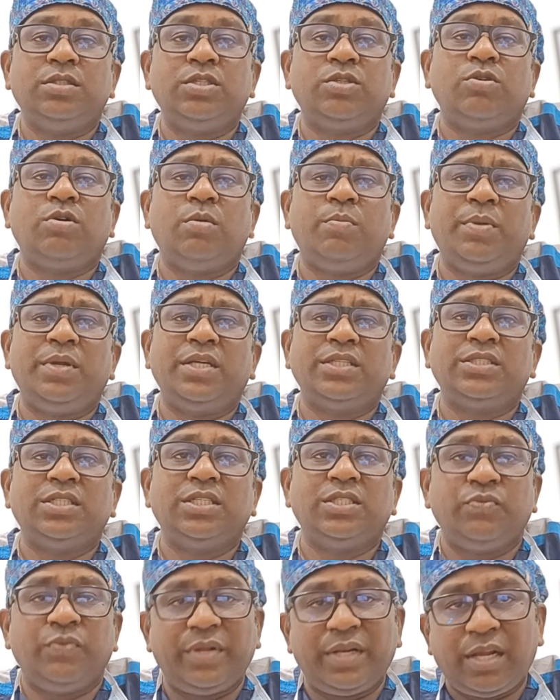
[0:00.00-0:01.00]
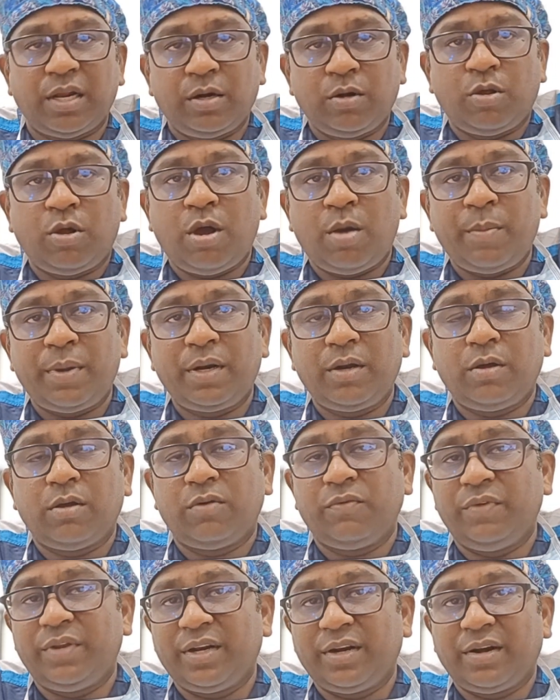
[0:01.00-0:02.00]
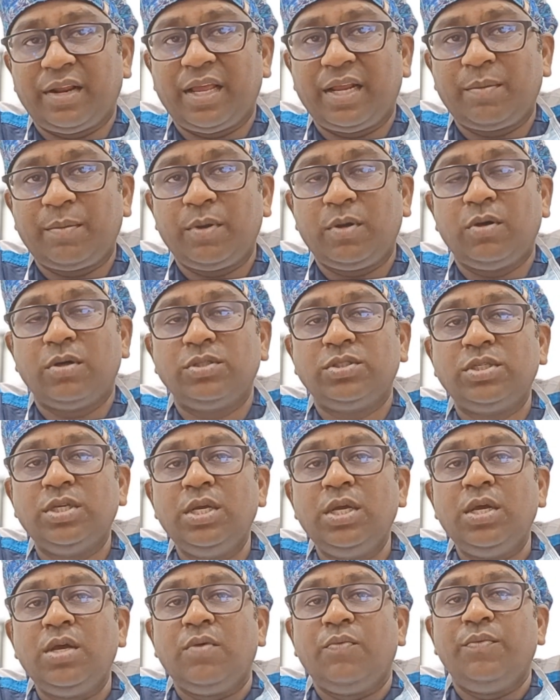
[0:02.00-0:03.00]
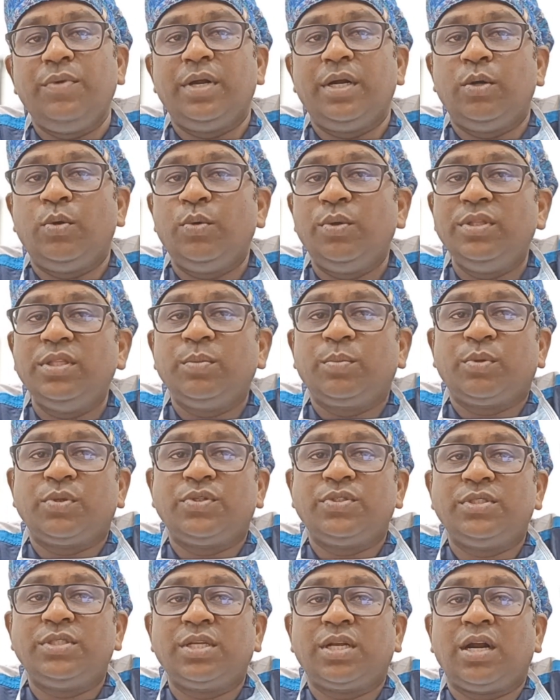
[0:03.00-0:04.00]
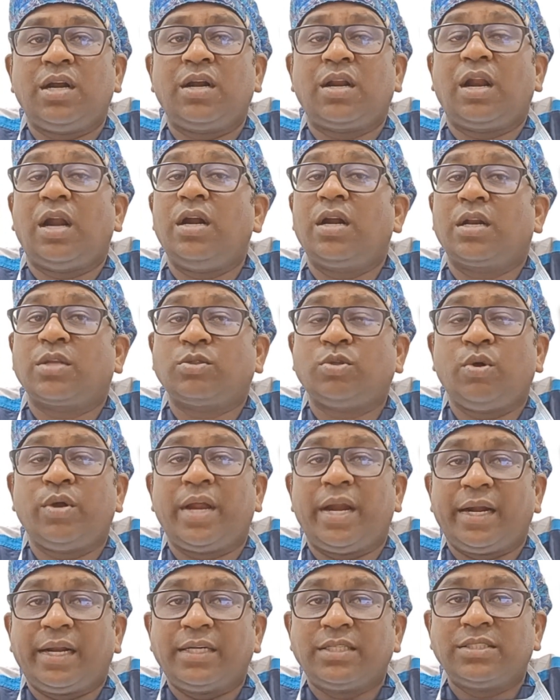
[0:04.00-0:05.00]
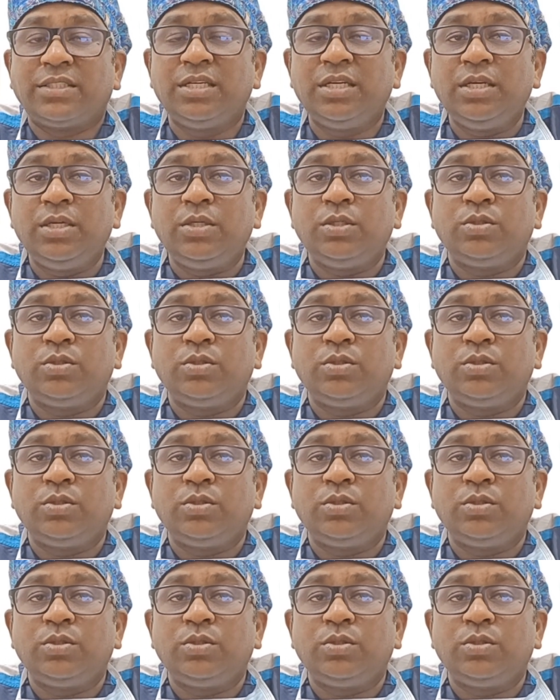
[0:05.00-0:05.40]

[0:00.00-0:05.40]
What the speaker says: This complication is very uncommon or very rare because we are doing the procedure under ultrasound guidance.